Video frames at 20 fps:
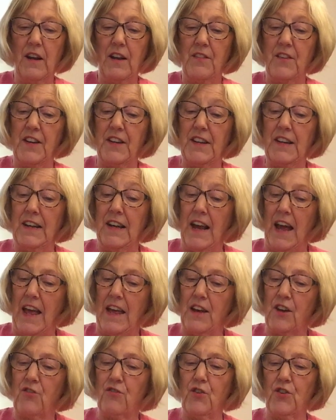Then he lay
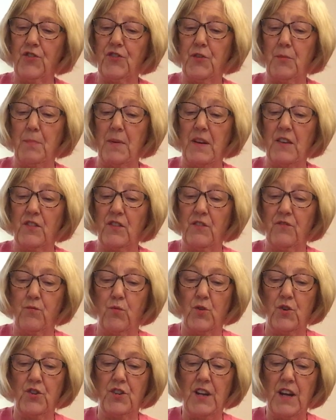across the piece of
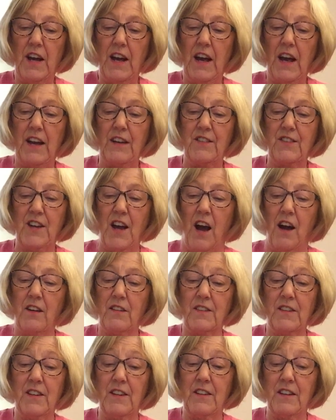wood and
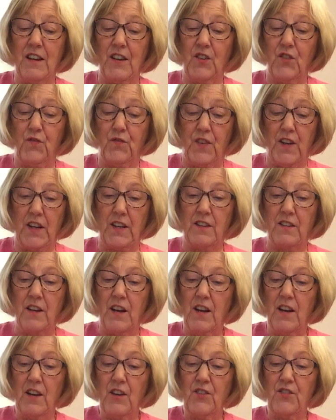tucked in his feet
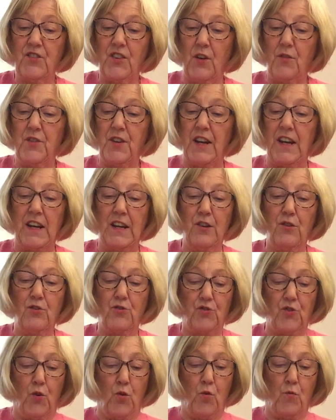so that he
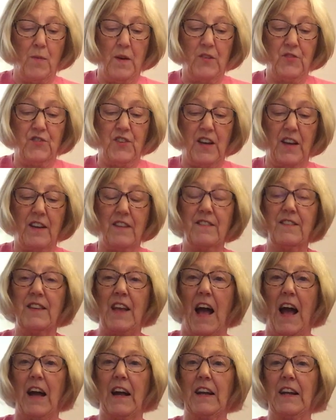looked almost
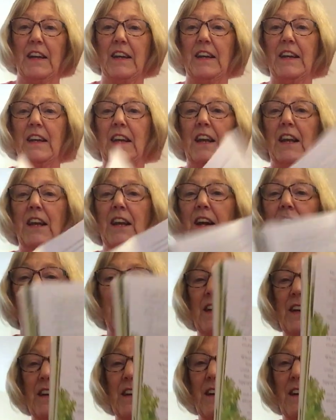exactly like